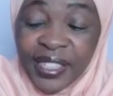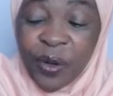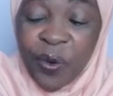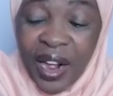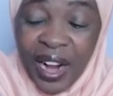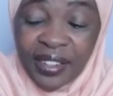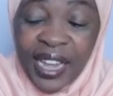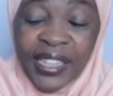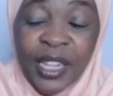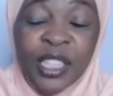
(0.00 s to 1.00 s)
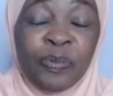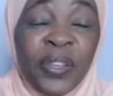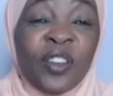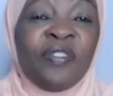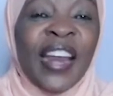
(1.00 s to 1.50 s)
the world at the
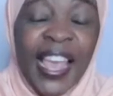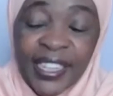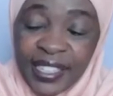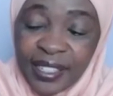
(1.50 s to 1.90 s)
speed of light.